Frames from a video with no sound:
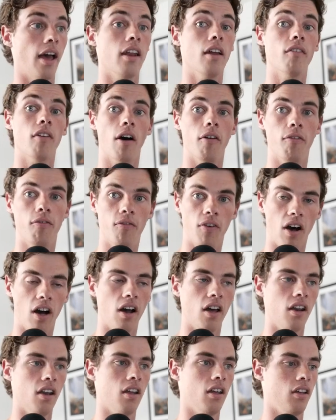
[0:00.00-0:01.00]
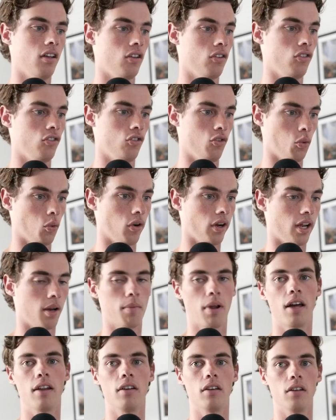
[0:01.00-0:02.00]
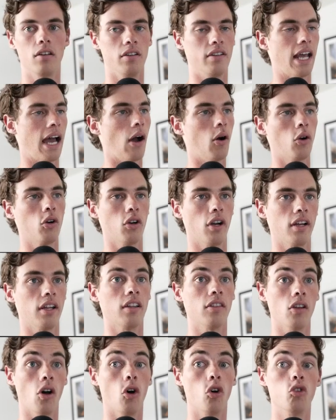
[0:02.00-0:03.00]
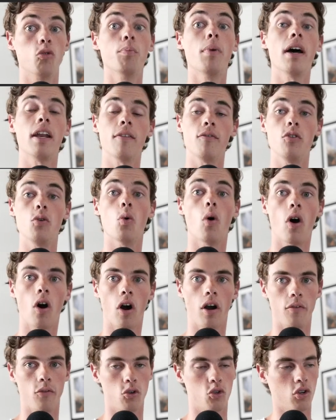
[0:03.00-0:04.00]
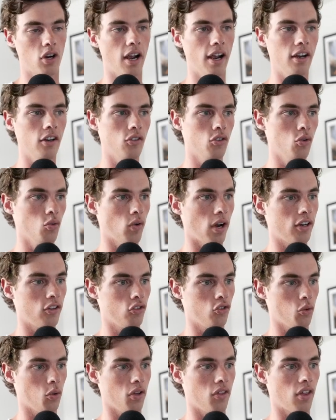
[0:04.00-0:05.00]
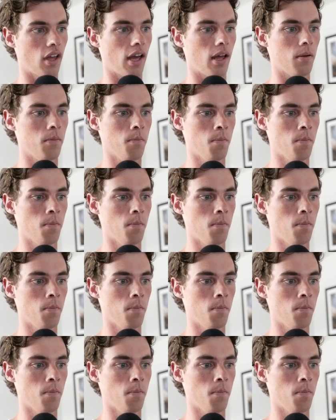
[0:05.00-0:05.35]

a fun story, I'm not downgrading those, but if you're trying to write a story that